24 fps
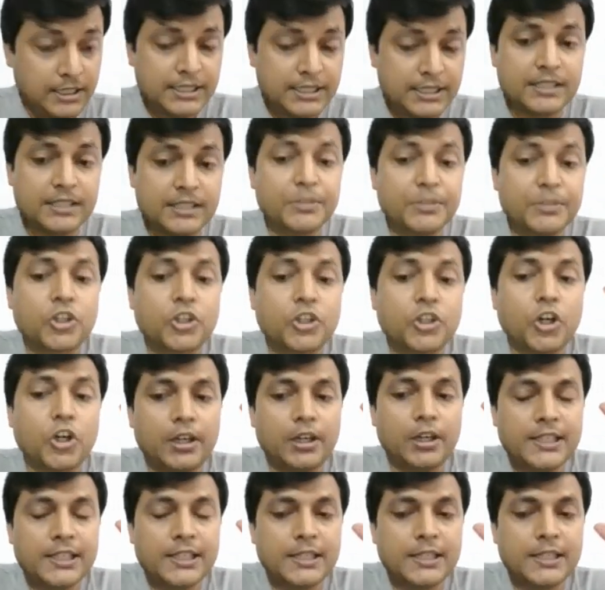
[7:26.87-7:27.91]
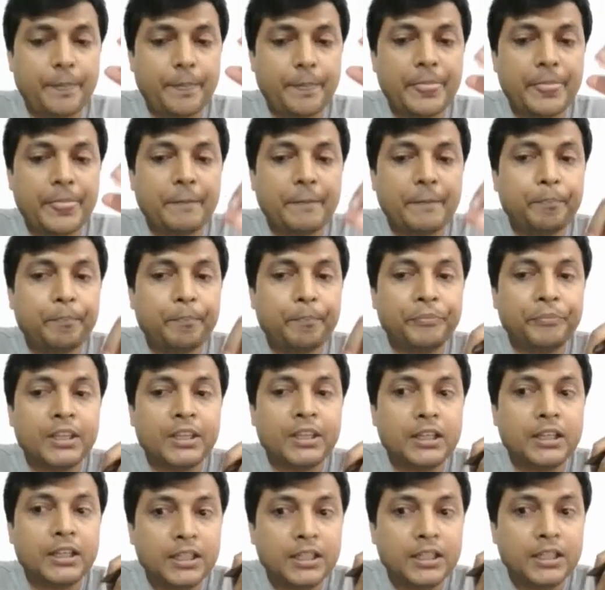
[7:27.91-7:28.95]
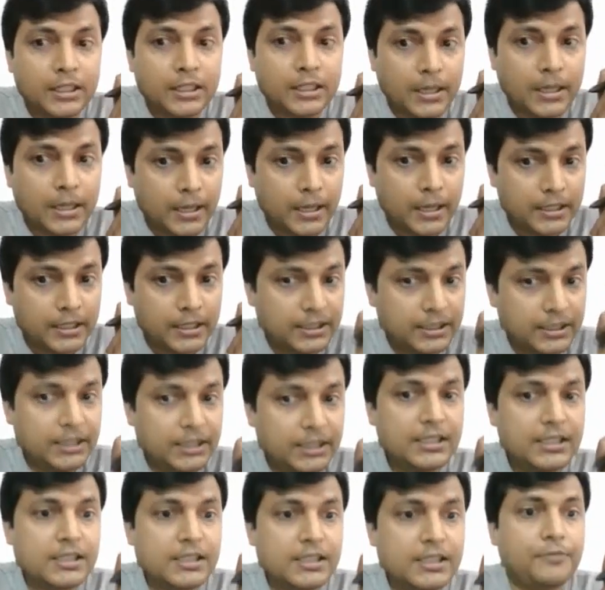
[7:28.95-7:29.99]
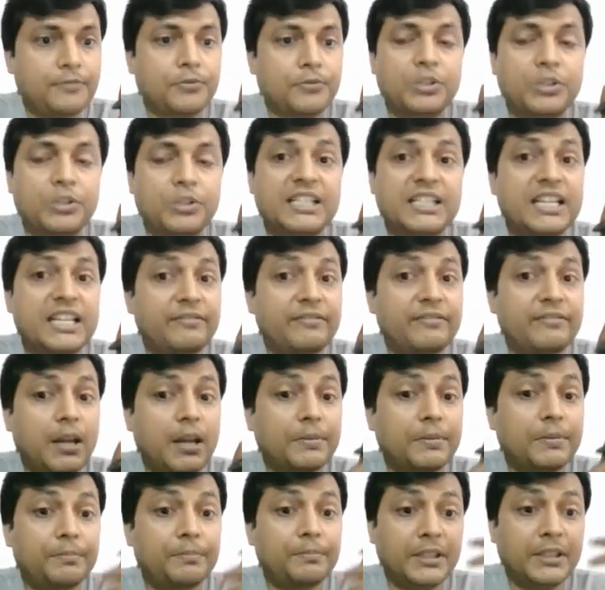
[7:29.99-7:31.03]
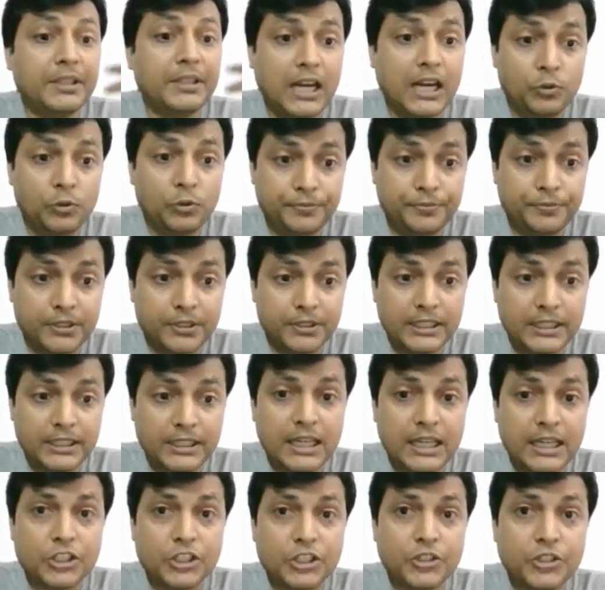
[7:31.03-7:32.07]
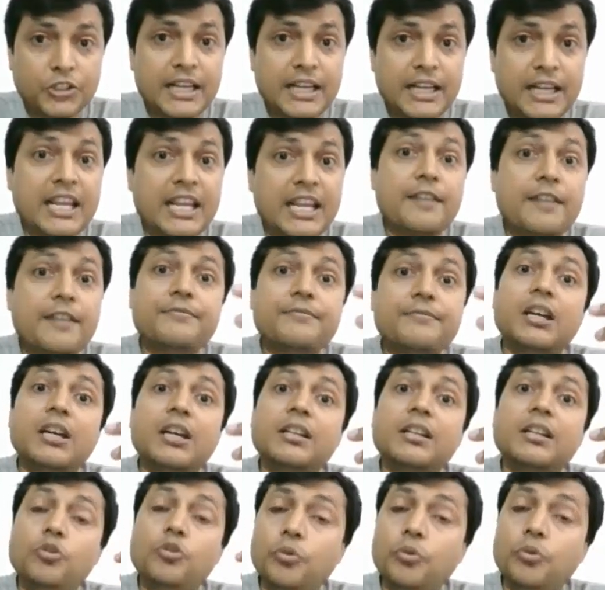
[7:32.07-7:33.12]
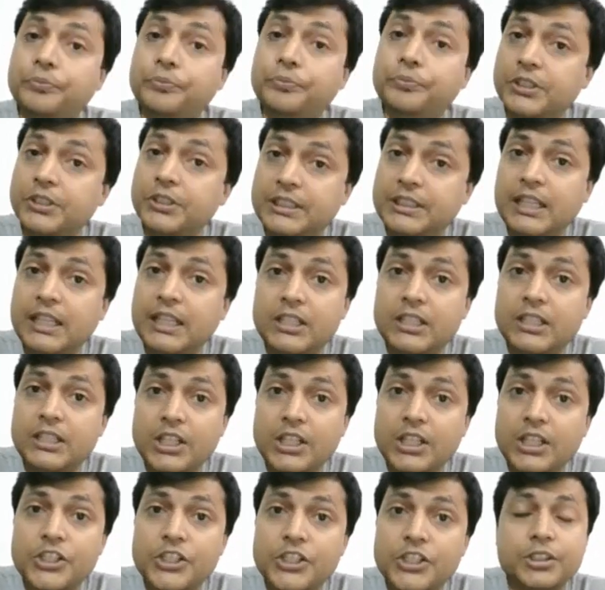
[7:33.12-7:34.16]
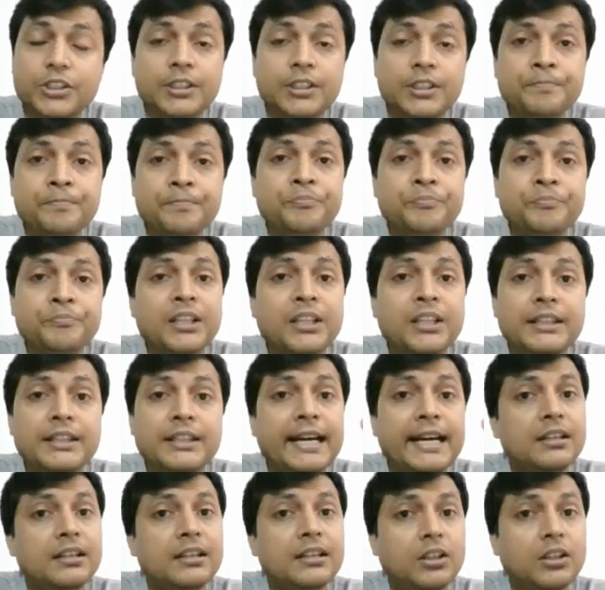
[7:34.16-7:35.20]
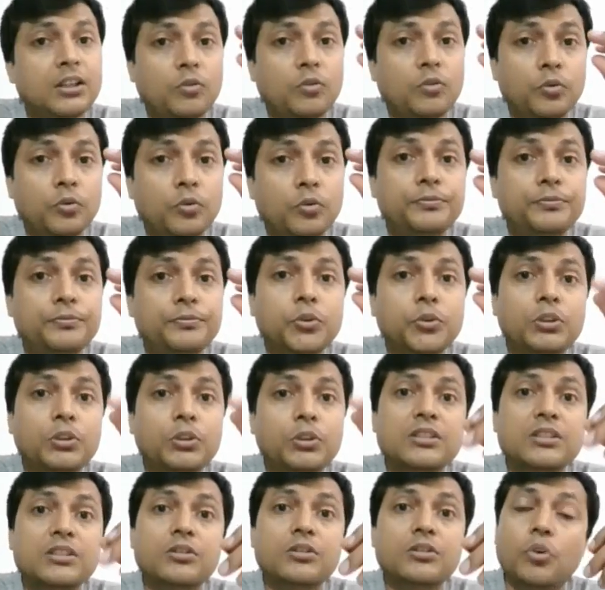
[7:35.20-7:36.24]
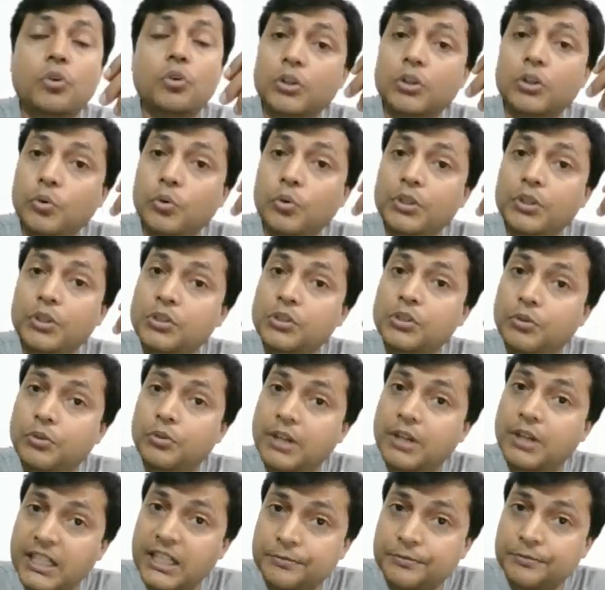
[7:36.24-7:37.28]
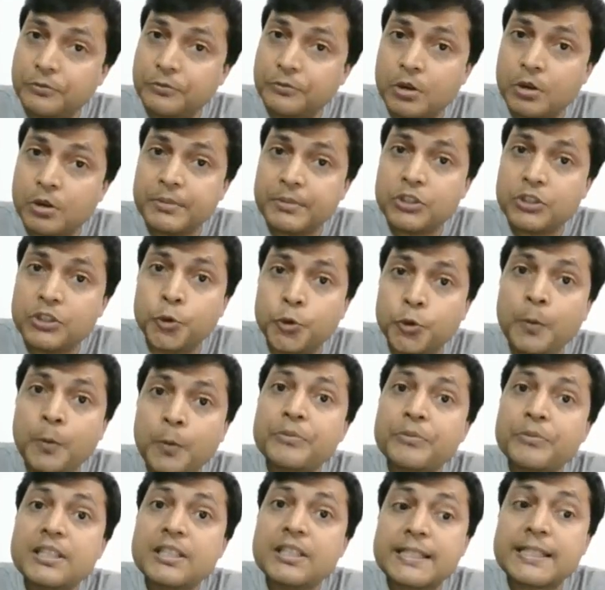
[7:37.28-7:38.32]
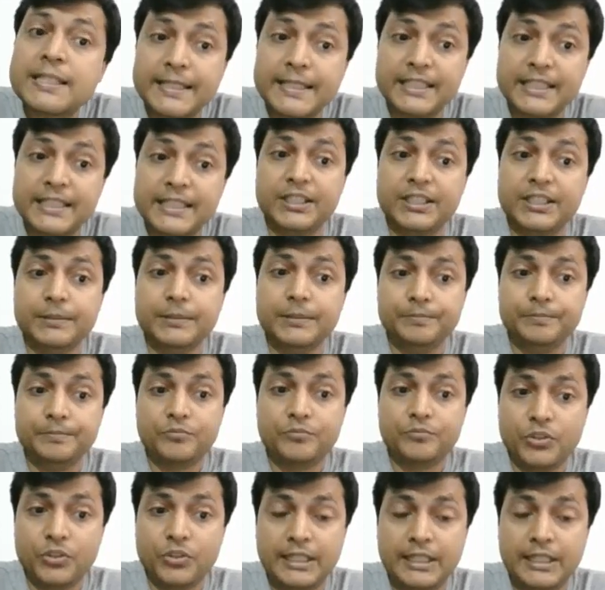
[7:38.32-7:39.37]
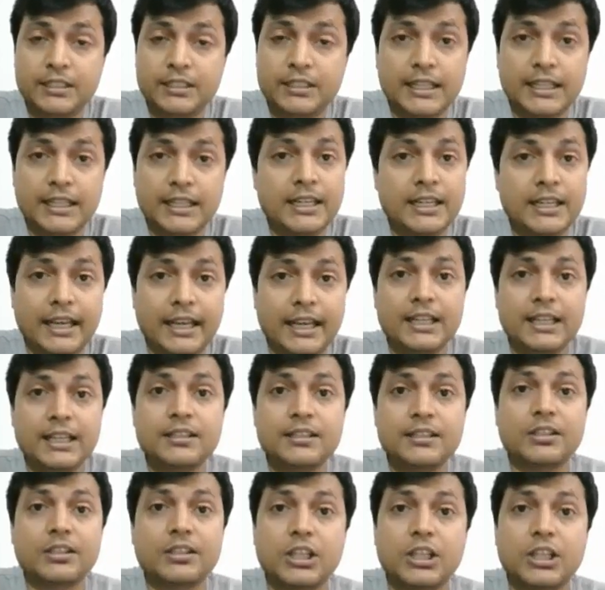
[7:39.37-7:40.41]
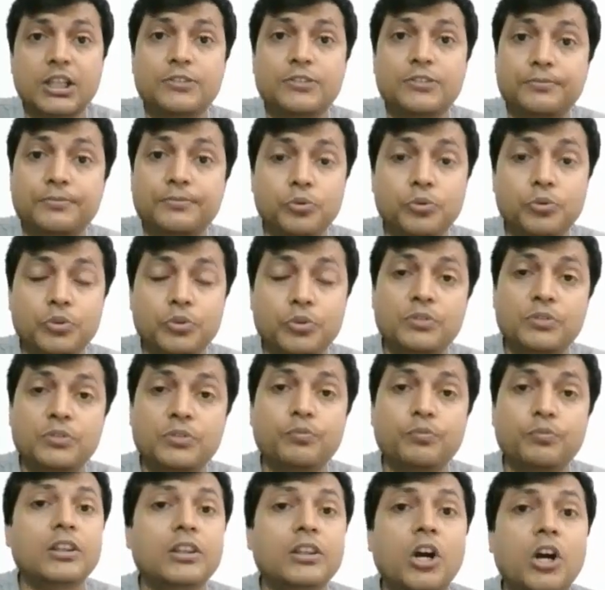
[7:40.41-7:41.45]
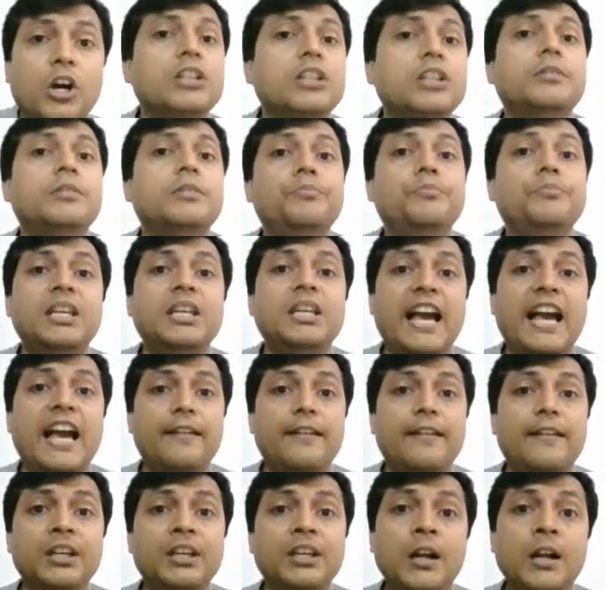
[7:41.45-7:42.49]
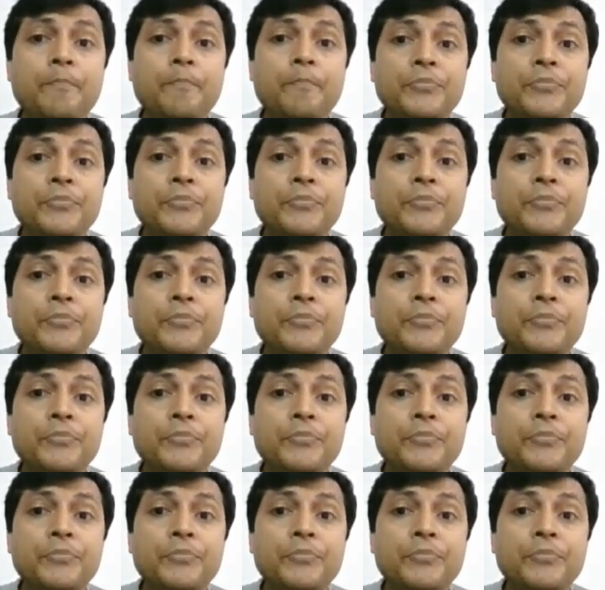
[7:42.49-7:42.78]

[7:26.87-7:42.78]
this is because these fruits develop without fertilization, and if there is no fertilization, then the ovule is not going to transform into seed, right? And hence such fruits will not be having